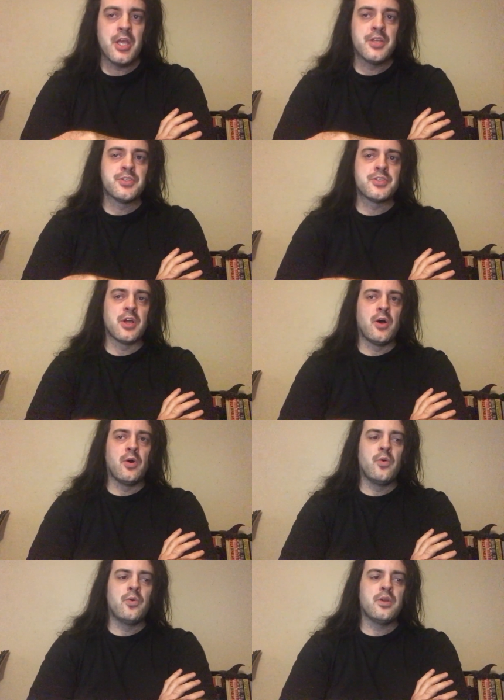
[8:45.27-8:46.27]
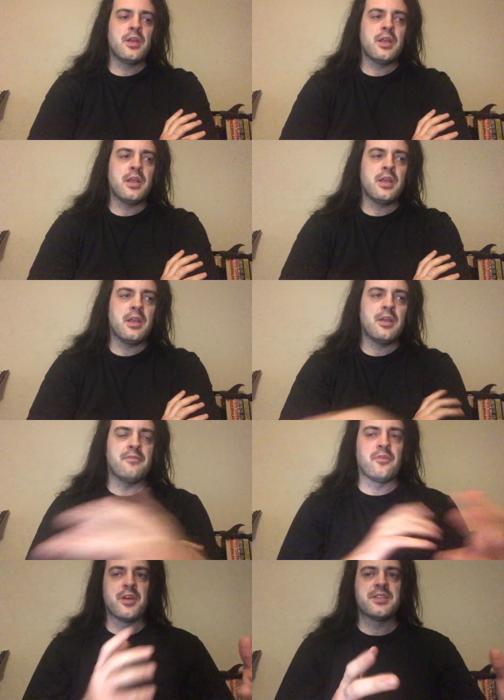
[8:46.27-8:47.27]
So,
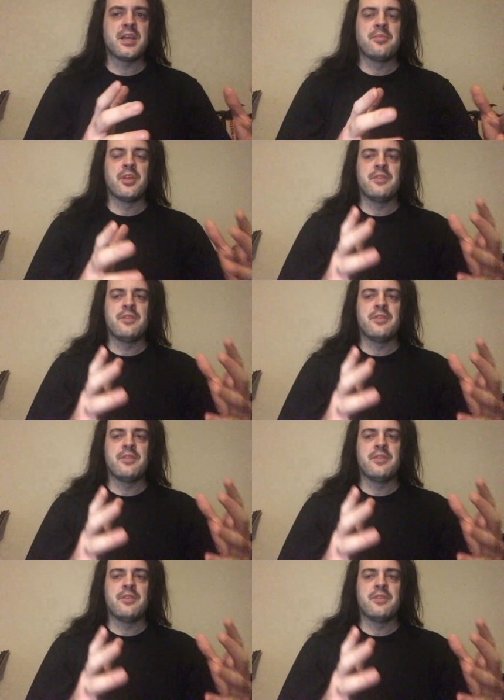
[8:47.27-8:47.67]
for example,